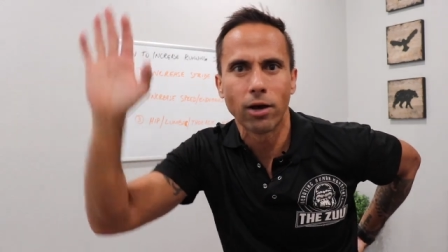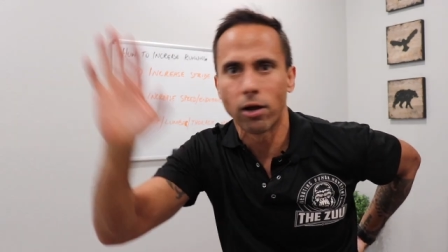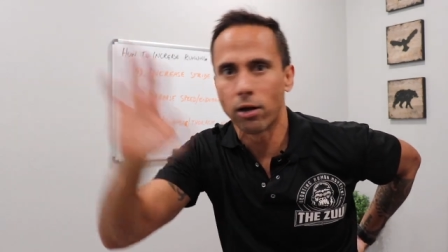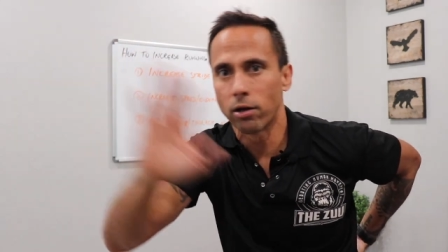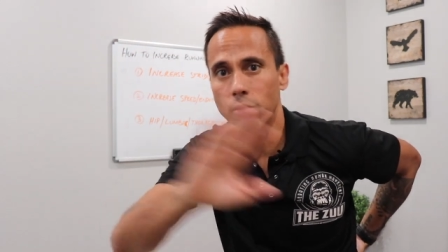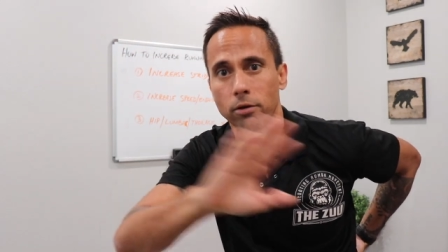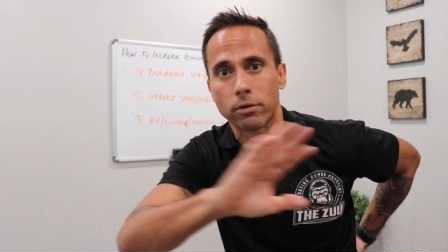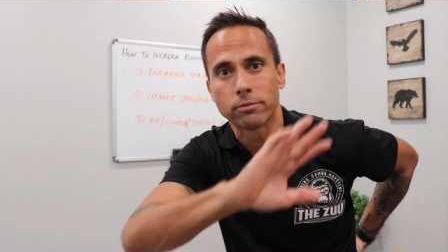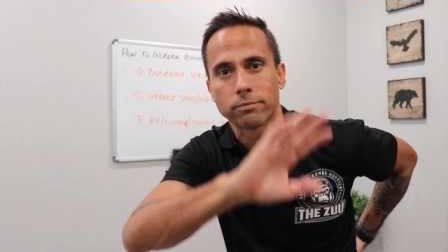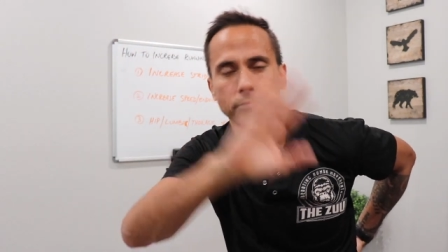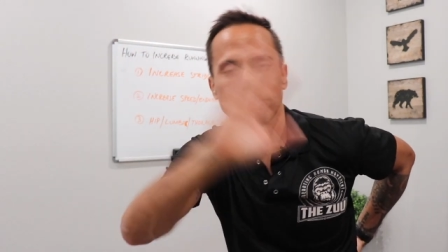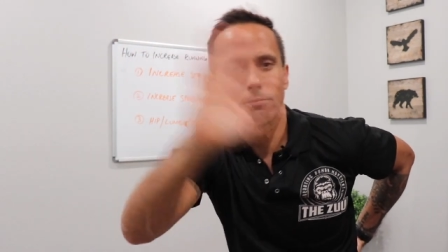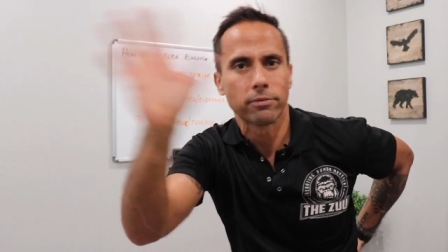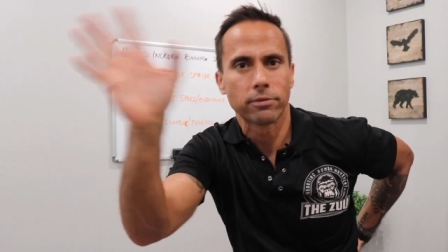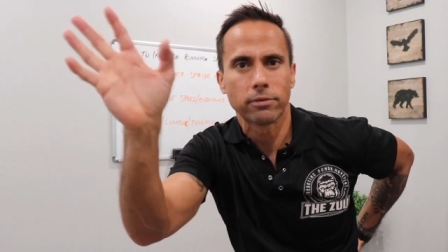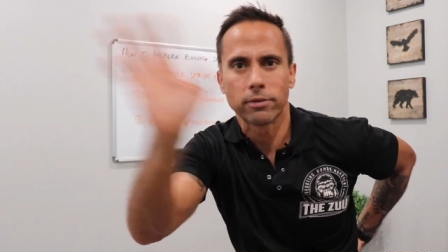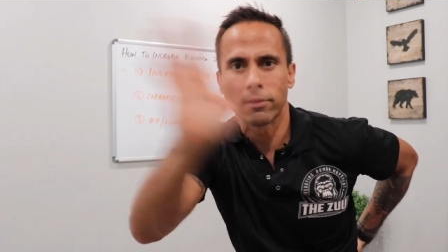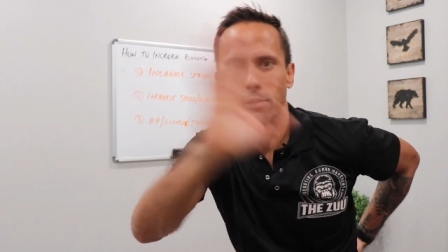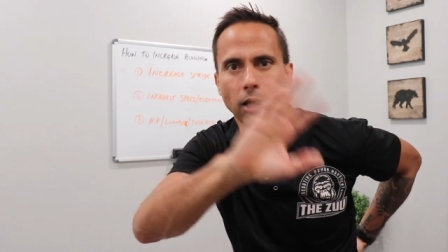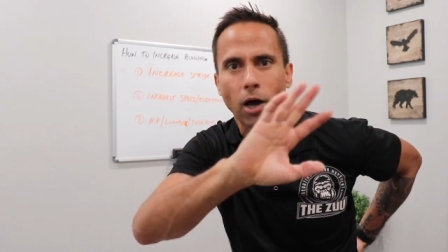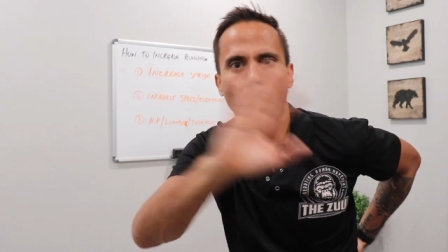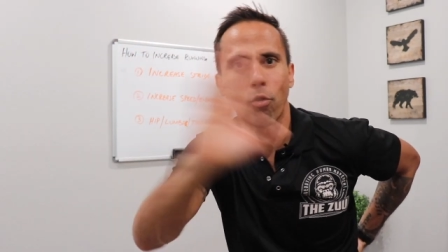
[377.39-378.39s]
Oh look,
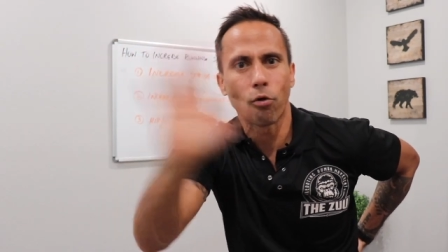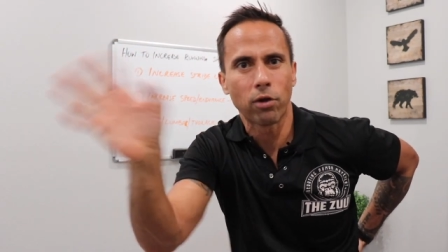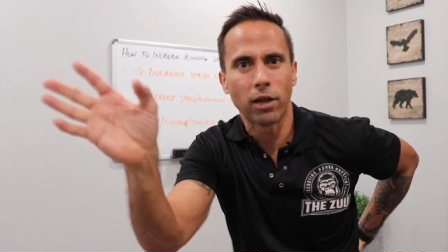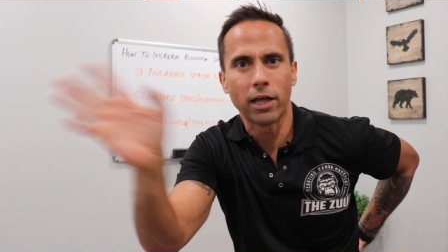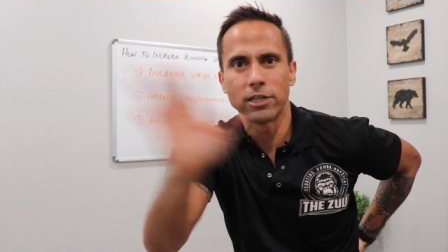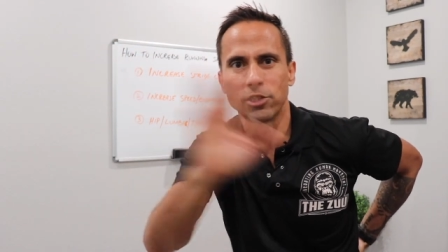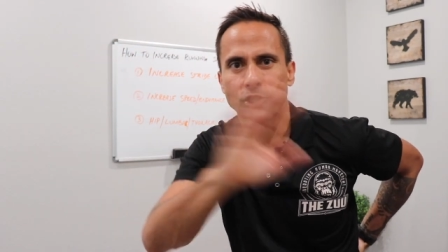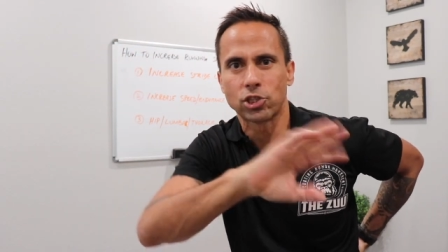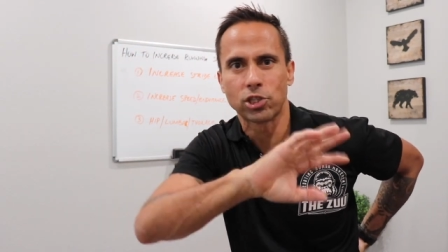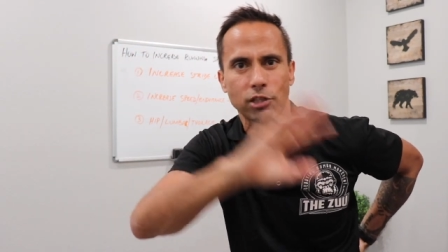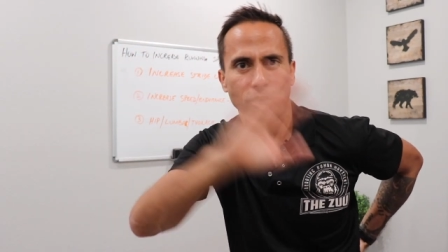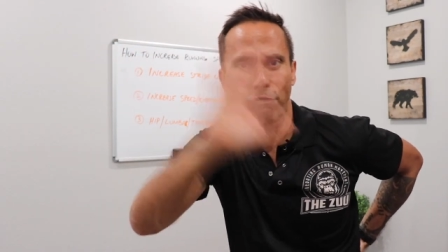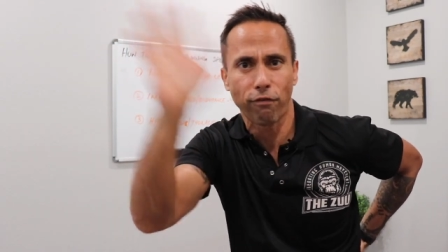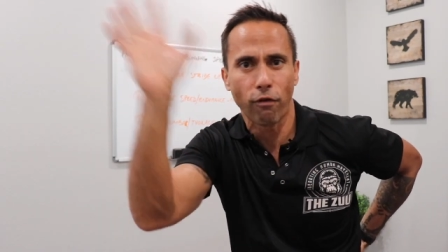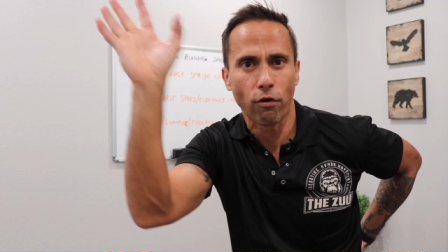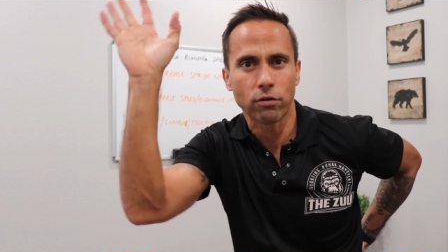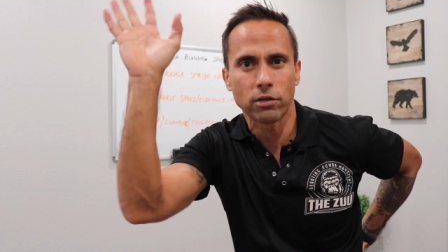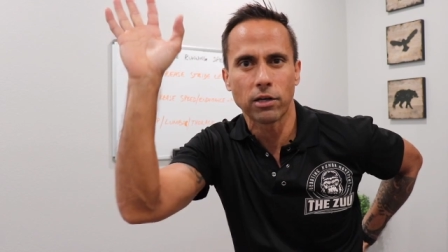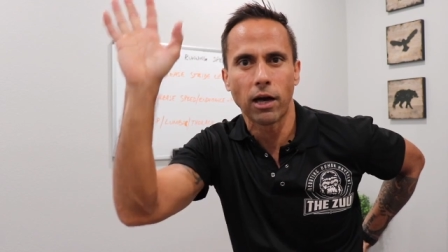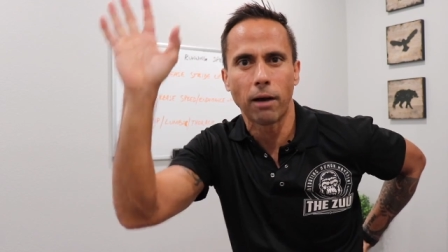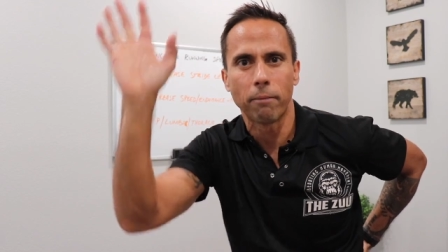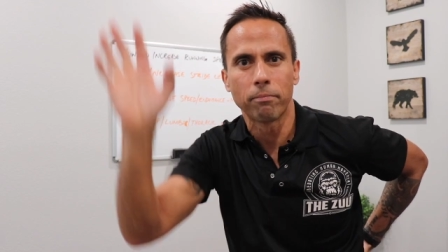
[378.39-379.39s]
the whole lens just
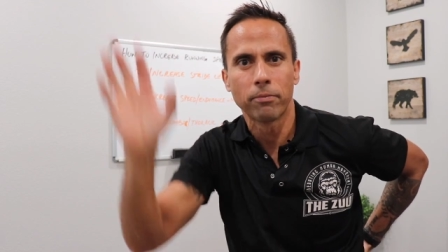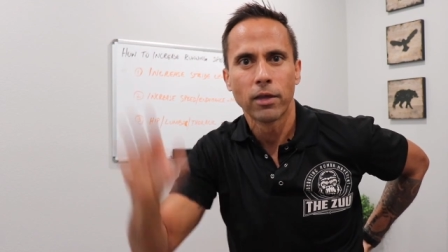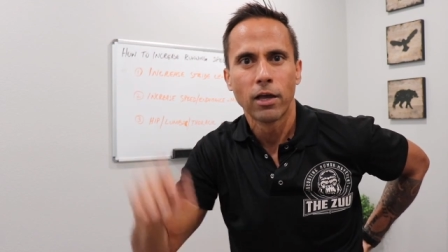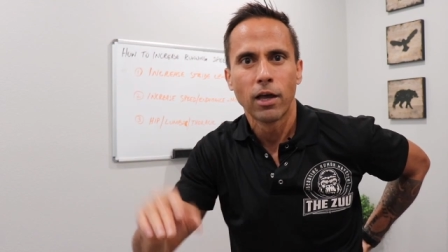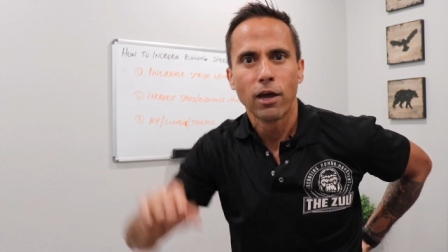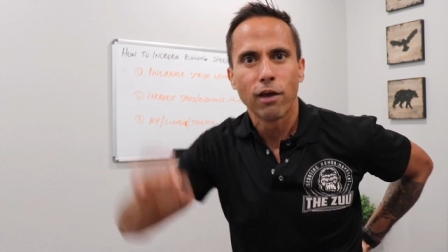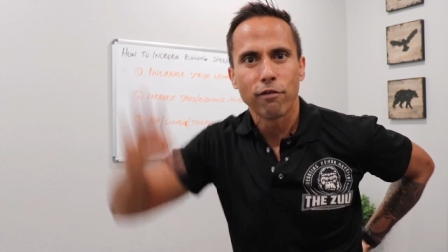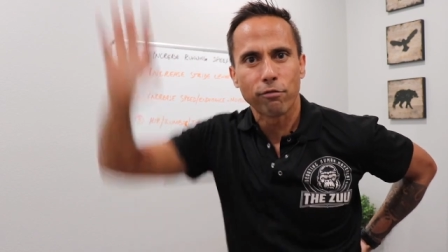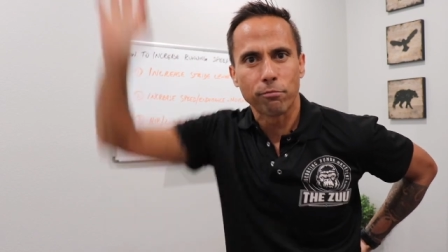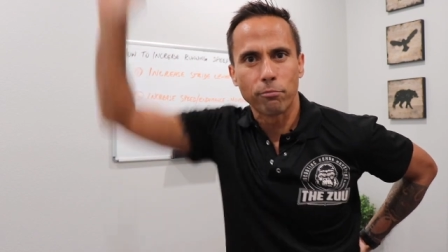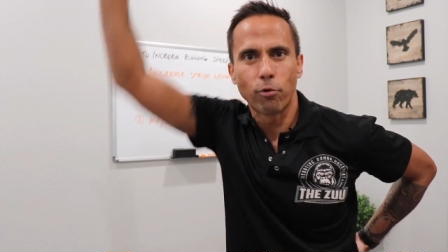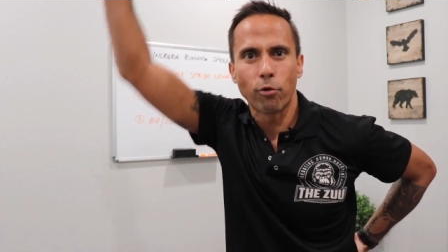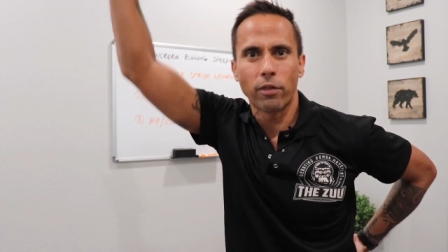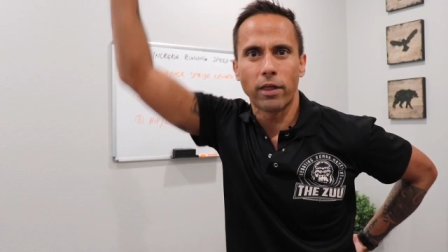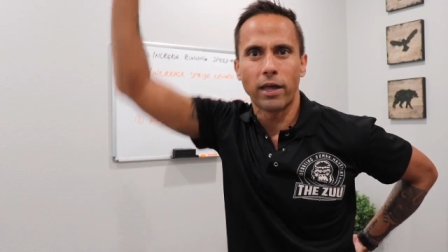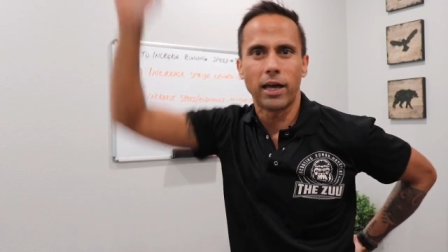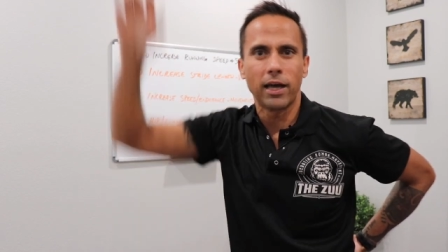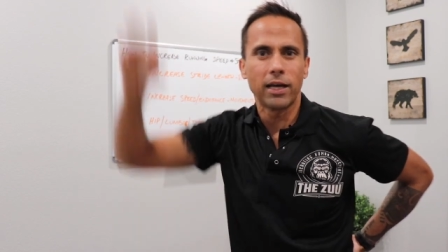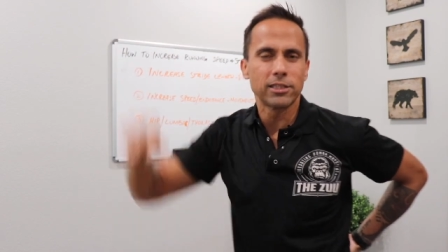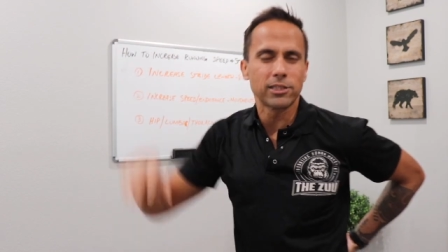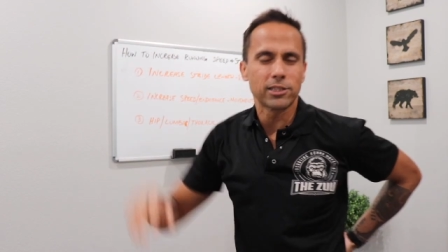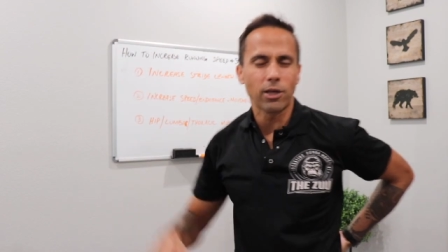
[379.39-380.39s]
fogged up from all the
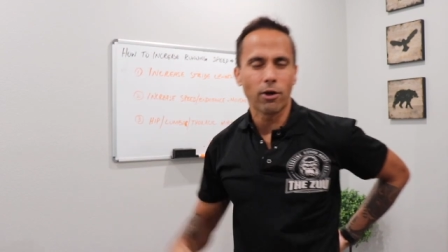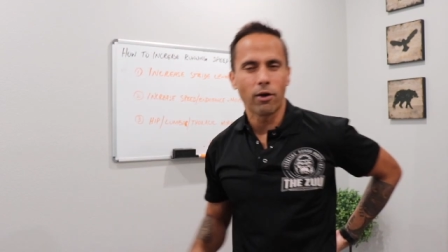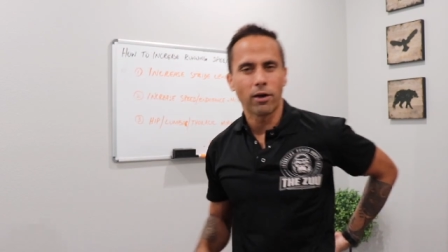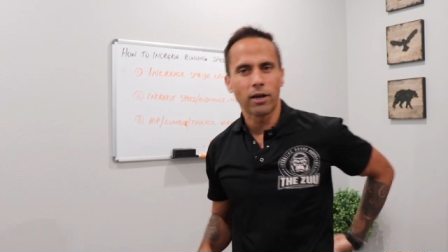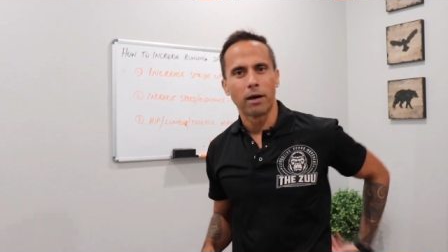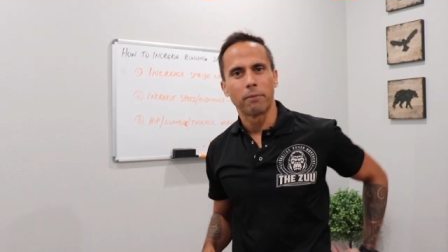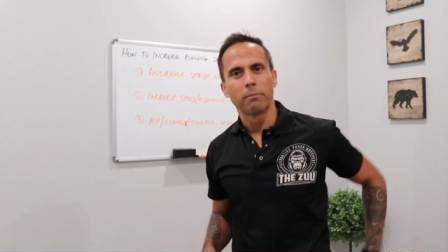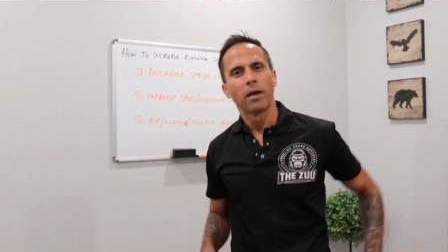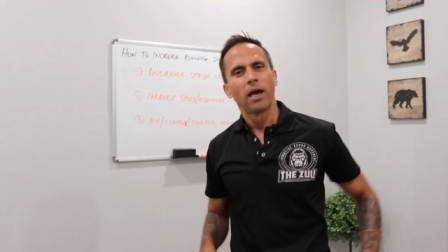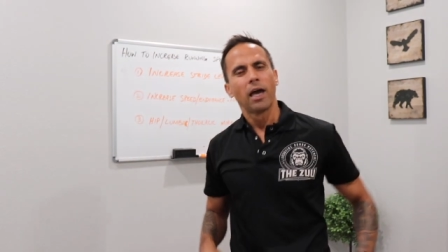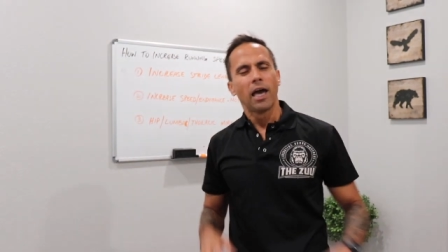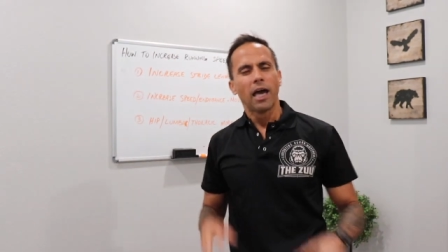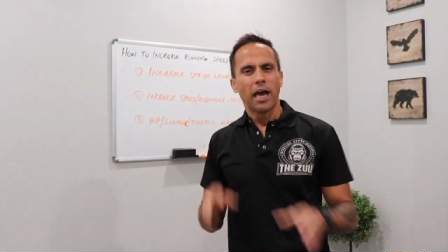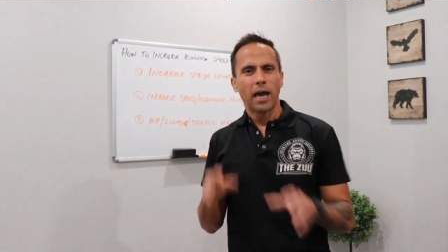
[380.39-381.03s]
hands going up.